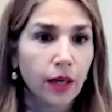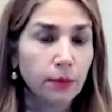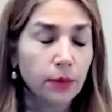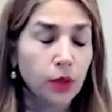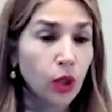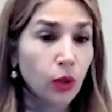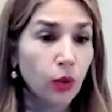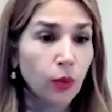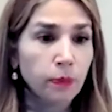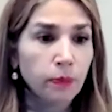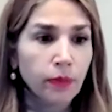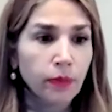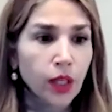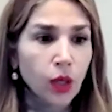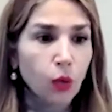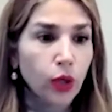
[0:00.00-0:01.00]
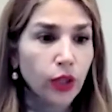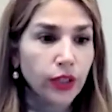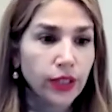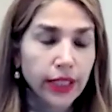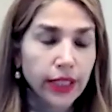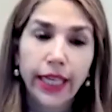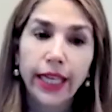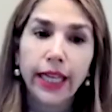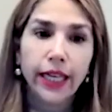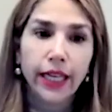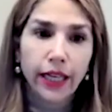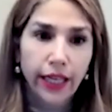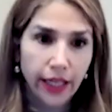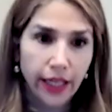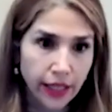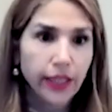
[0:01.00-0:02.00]
So we're
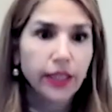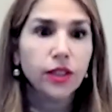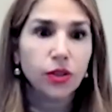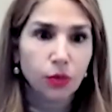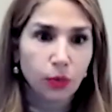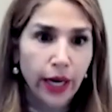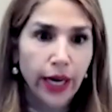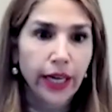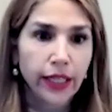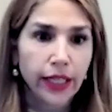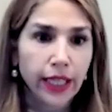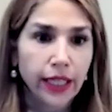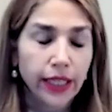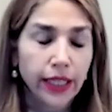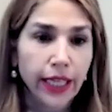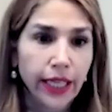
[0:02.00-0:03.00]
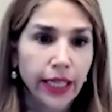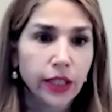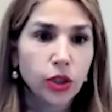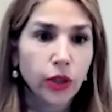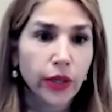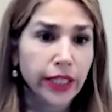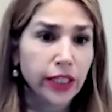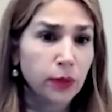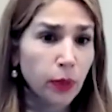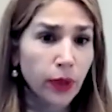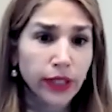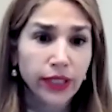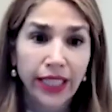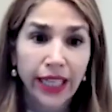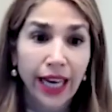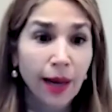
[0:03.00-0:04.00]
seeing this, right, that the kids are
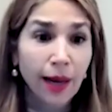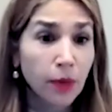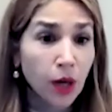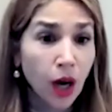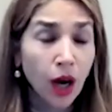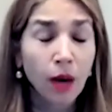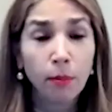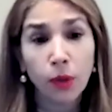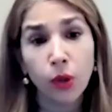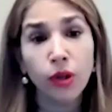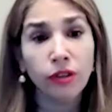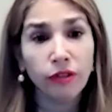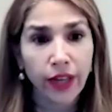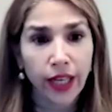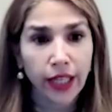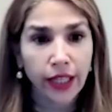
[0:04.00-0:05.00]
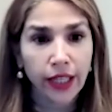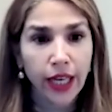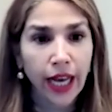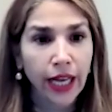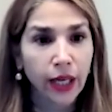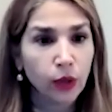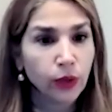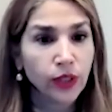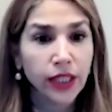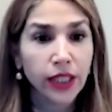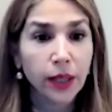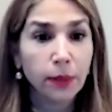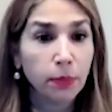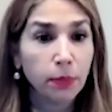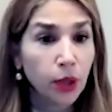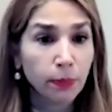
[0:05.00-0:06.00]
expressing, I'm not motivated. I don't see
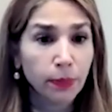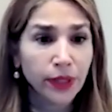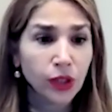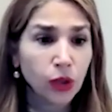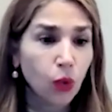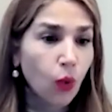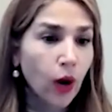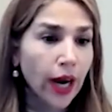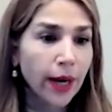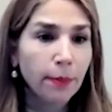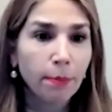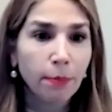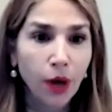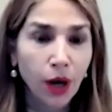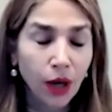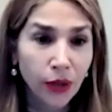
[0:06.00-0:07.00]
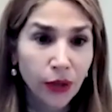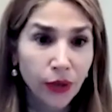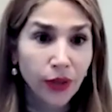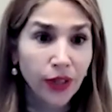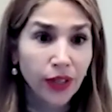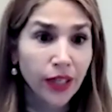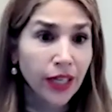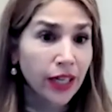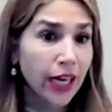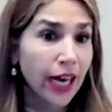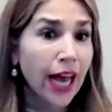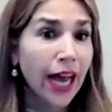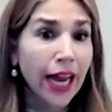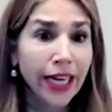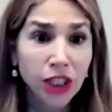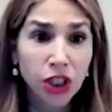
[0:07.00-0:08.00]
a purpose. Why bother?
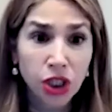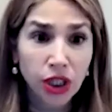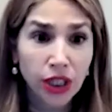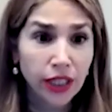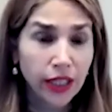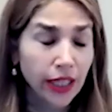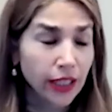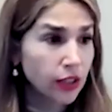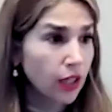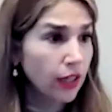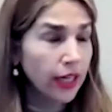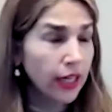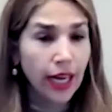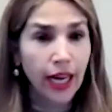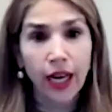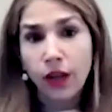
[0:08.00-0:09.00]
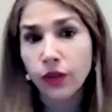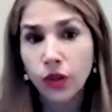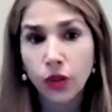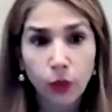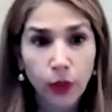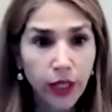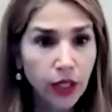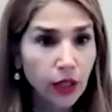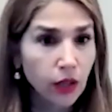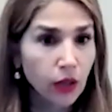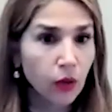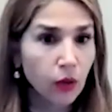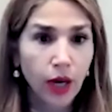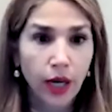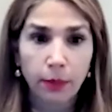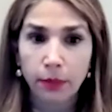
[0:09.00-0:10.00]
Hygiene has gone out the
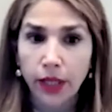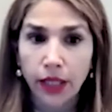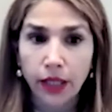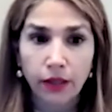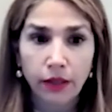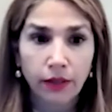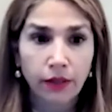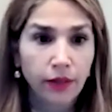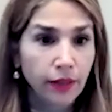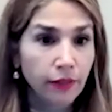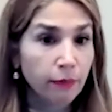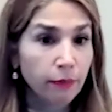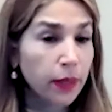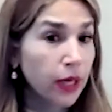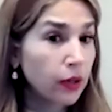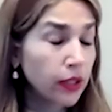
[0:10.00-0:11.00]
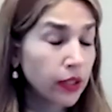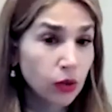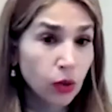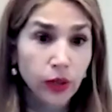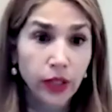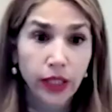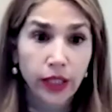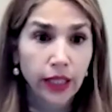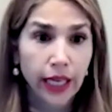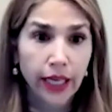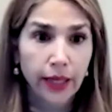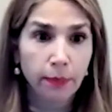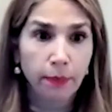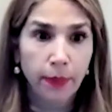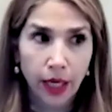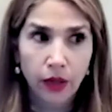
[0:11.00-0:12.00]
window. I mean, if parents
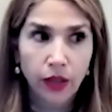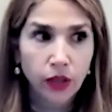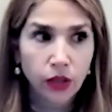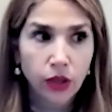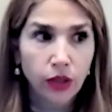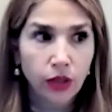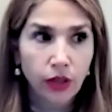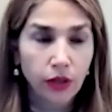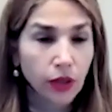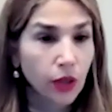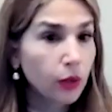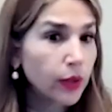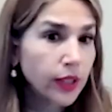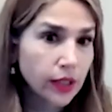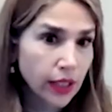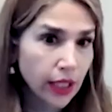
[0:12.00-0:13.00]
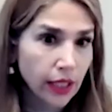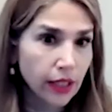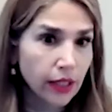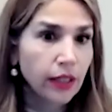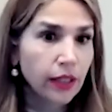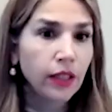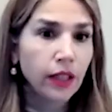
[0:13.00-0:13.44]
are noticing,